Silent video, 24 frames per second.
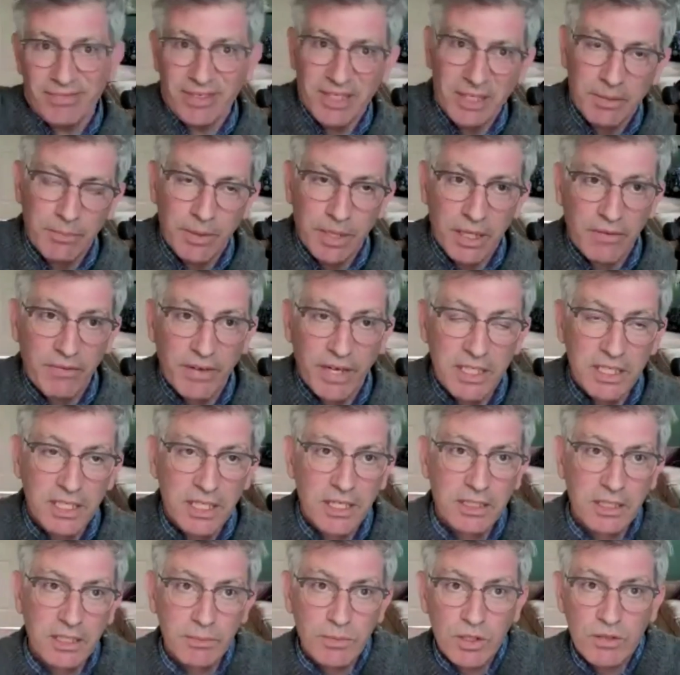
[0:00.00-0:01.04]
But if I
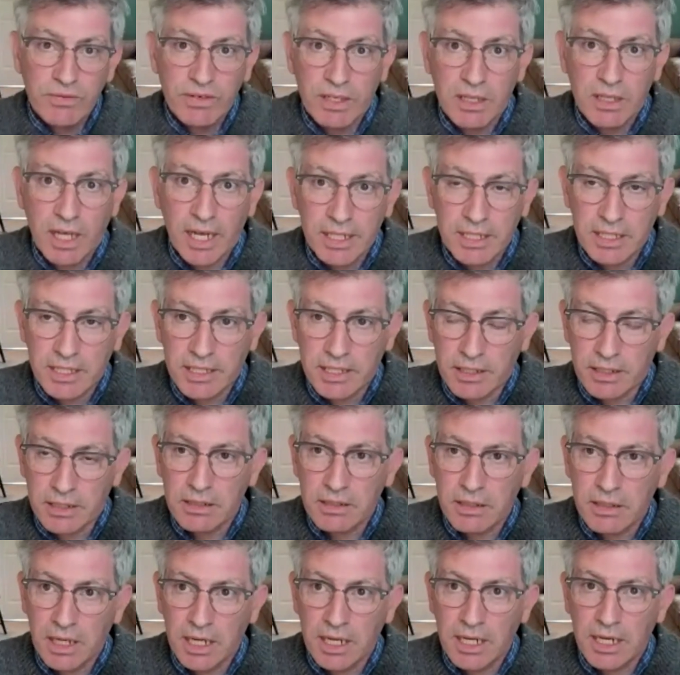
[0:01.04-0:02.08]
stick some UV lights
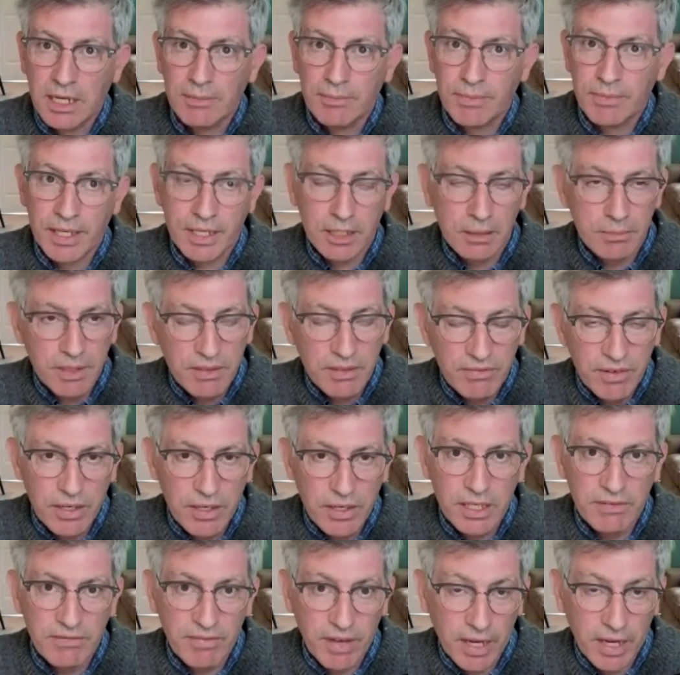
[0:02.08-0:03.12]
here, they could be
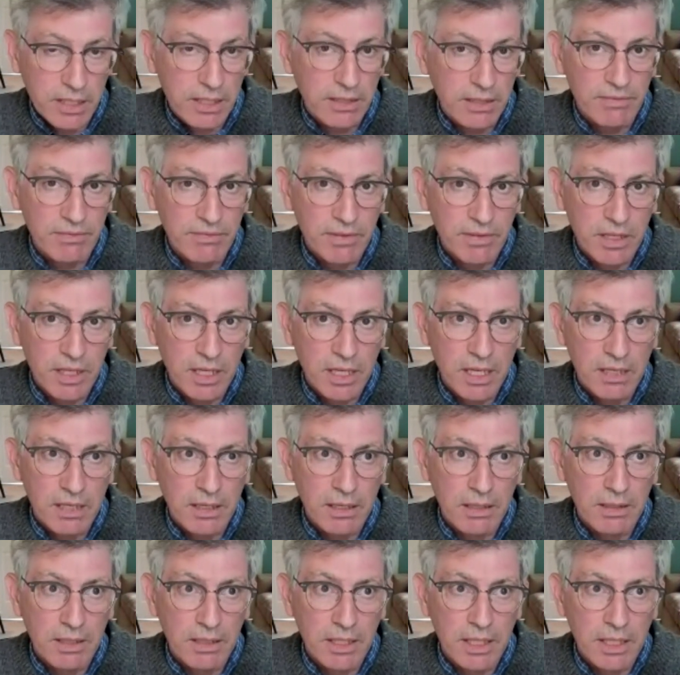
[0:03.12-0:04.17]
very effective,
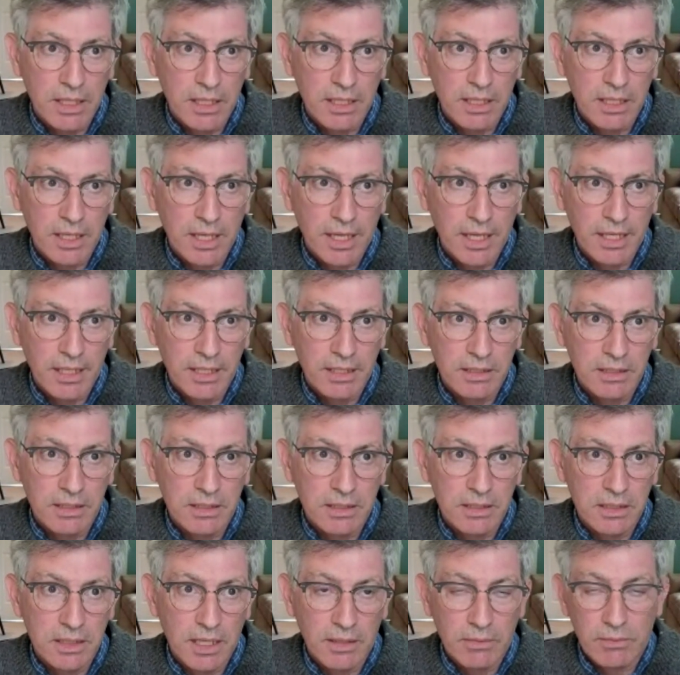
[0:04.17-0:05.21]

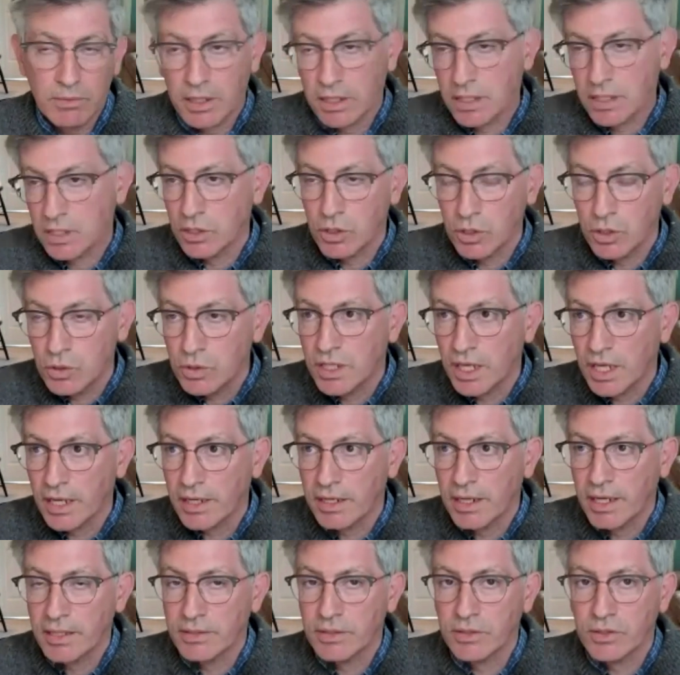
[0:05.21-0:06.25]
and I could use
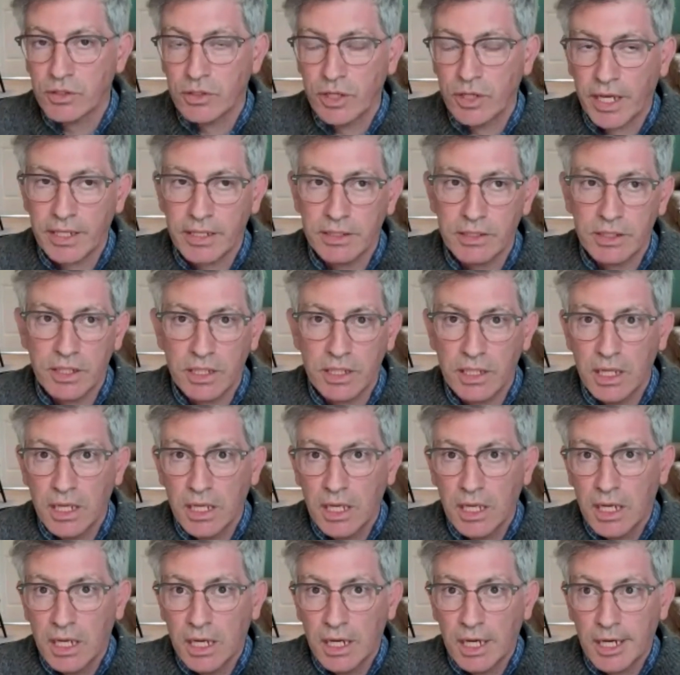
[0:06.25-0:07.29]
that as a strategy.
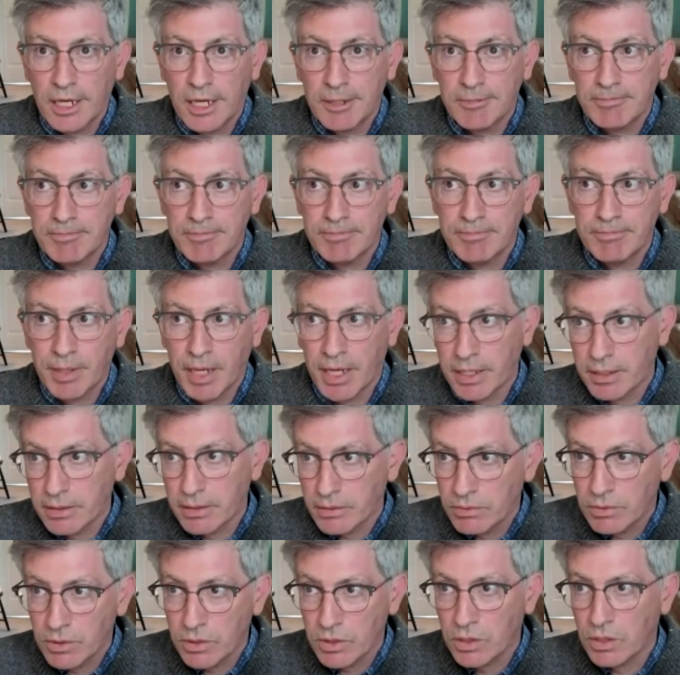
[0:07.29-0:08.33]

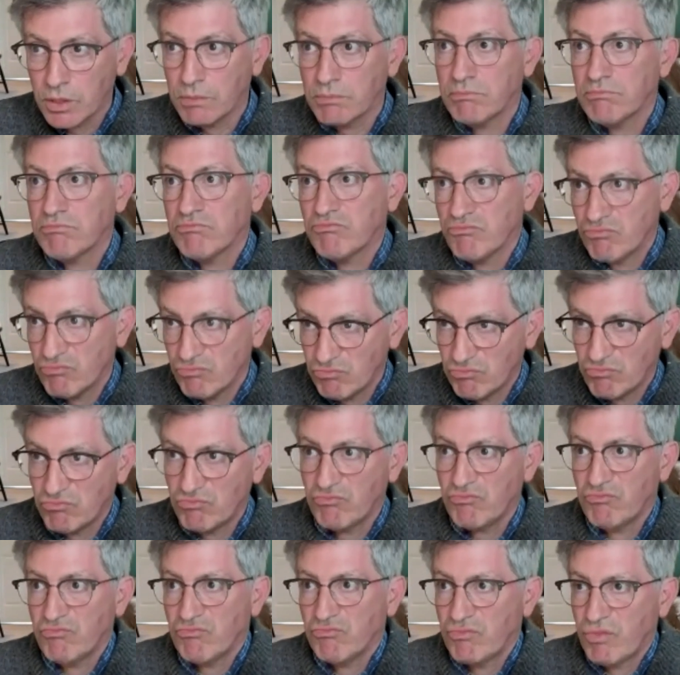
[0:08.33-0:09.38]
But
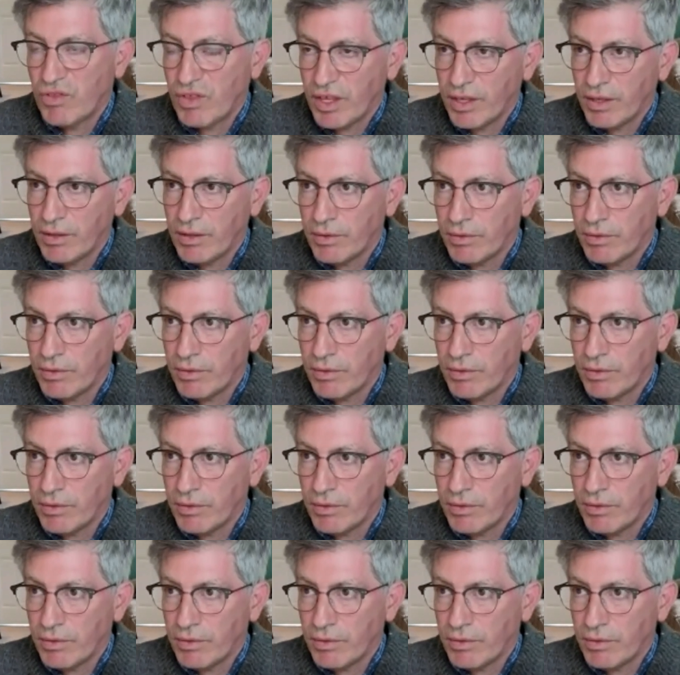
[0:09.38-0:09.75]
that